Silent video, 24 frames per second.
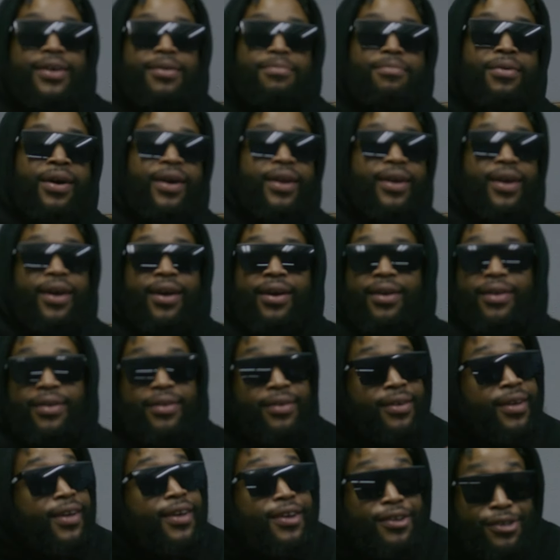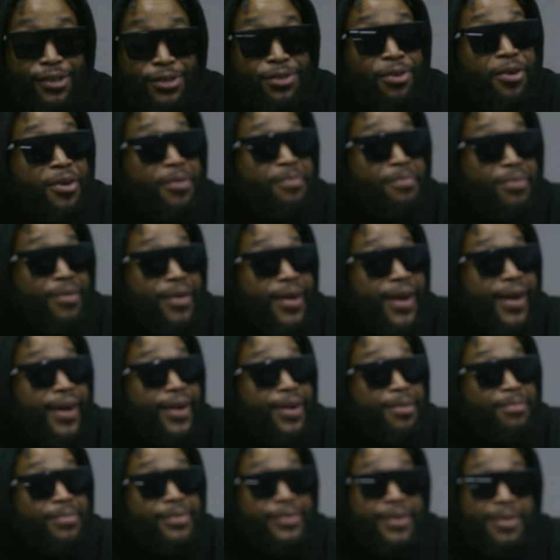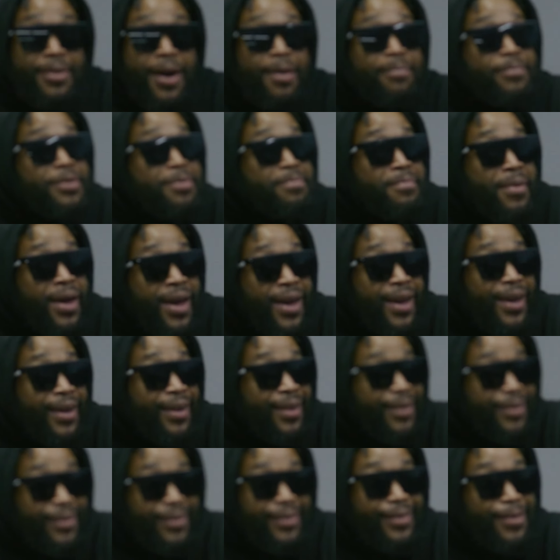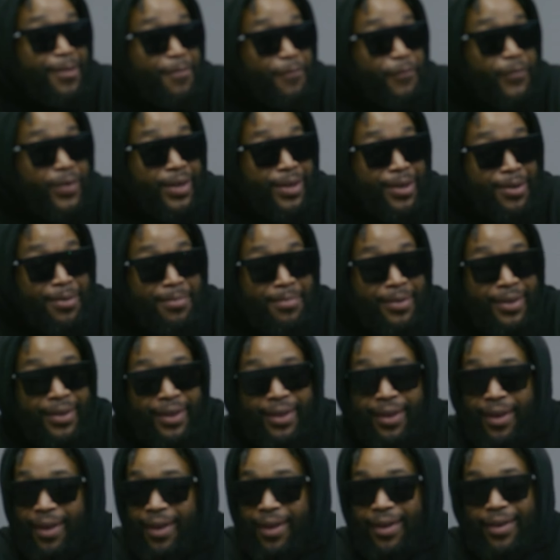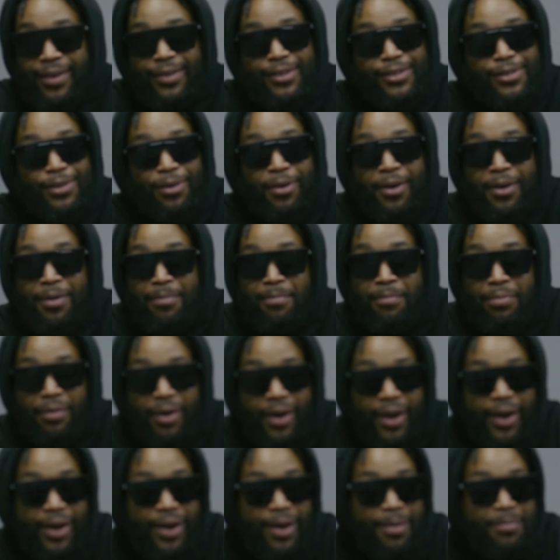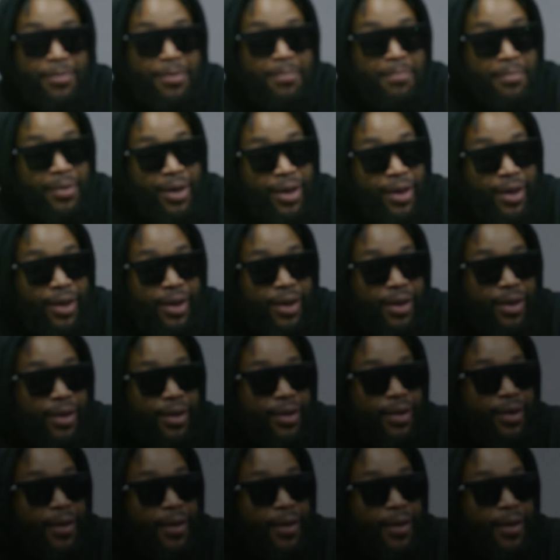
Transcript: everybody, hey, start a brand. I'm your man. You feel me? Start a brand. I'm your man.